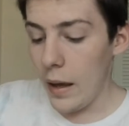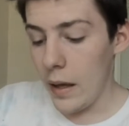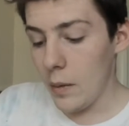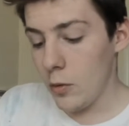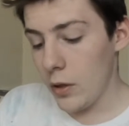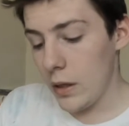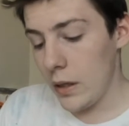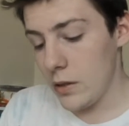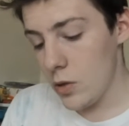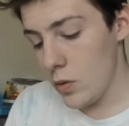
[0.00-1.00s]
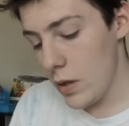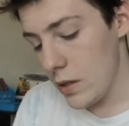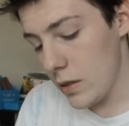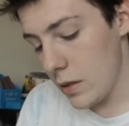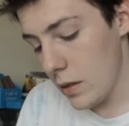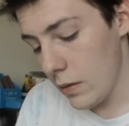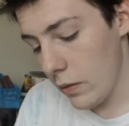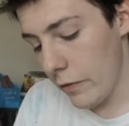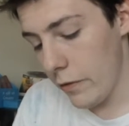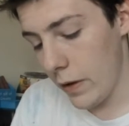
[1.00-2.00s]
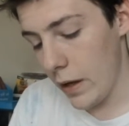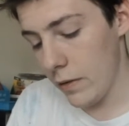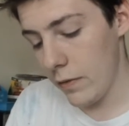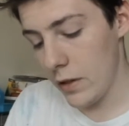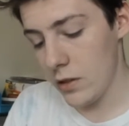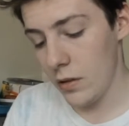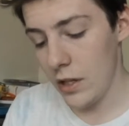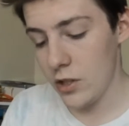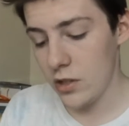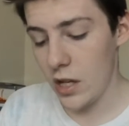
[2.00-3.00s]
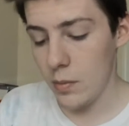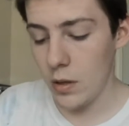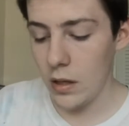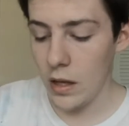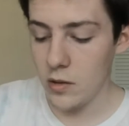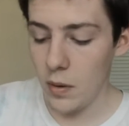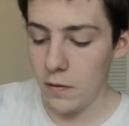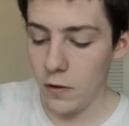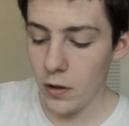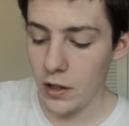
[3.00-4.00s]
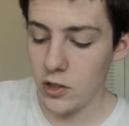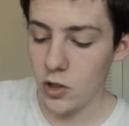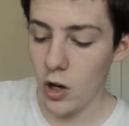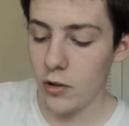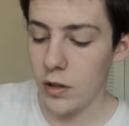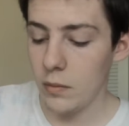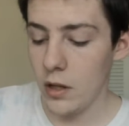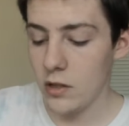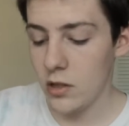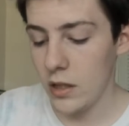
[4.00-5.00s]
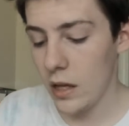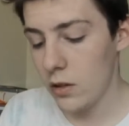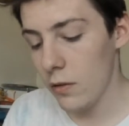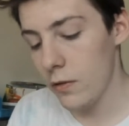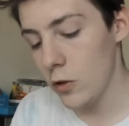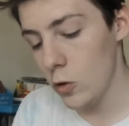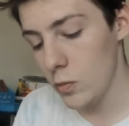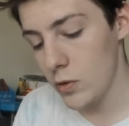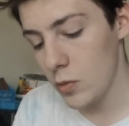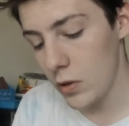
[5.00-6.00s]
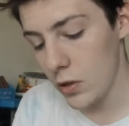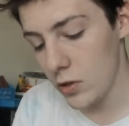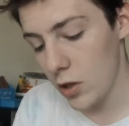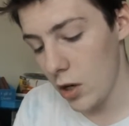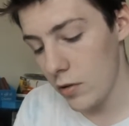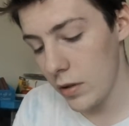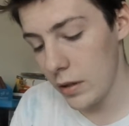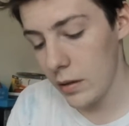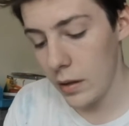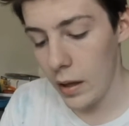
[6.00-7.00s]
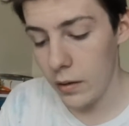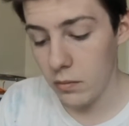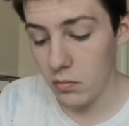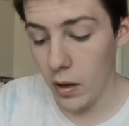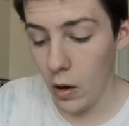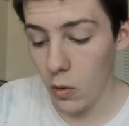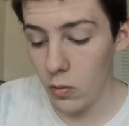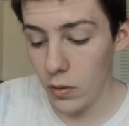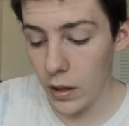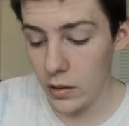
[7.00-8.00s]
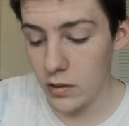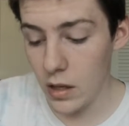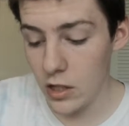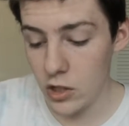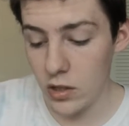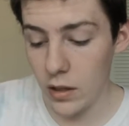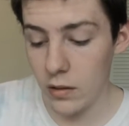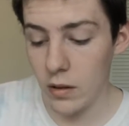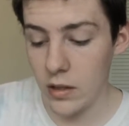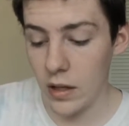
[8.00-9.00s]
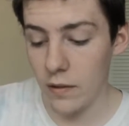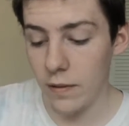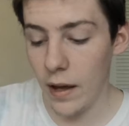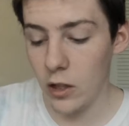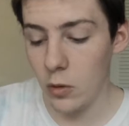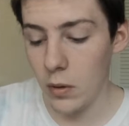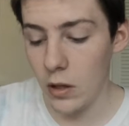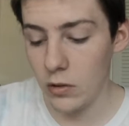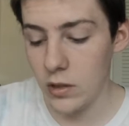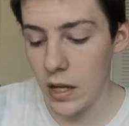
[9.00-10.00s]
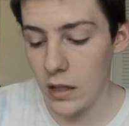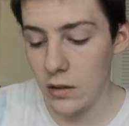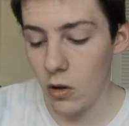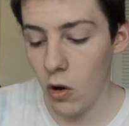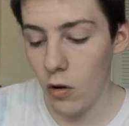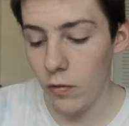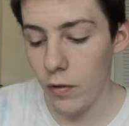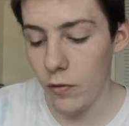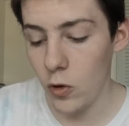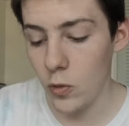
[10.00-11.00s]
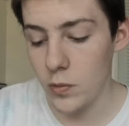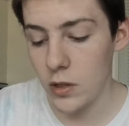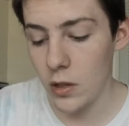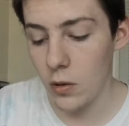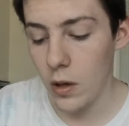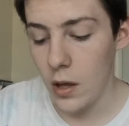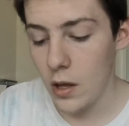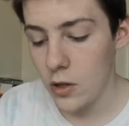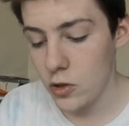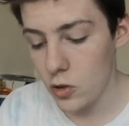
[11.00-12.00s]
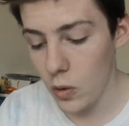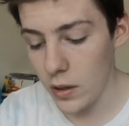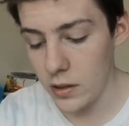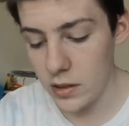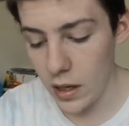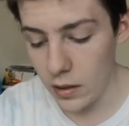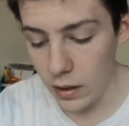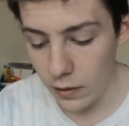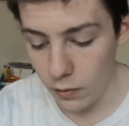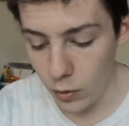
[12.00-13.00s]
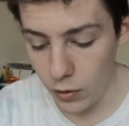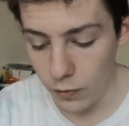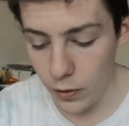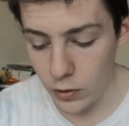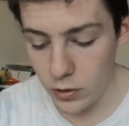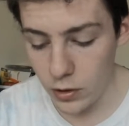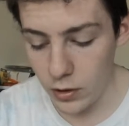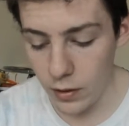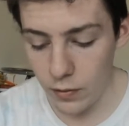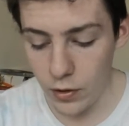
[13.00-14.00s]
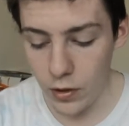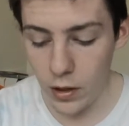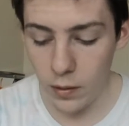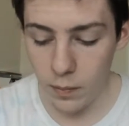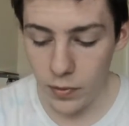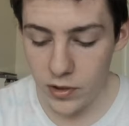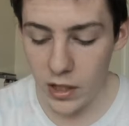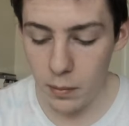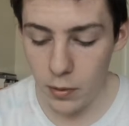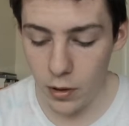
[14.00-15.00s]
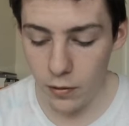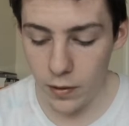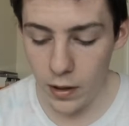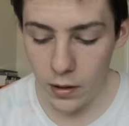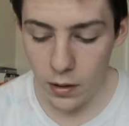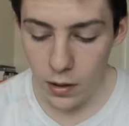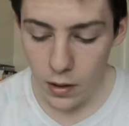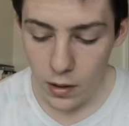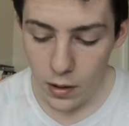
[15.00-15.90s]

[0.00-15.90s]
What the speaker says: I am looking into this fan ventilation type thing. It's meant for like soldering. It's to get the fumes when you're soldering out. It just like, it's like a vacuum, and it'll take all of the fumes and it'll store it inside like with a filter and everything. It's like a purifier,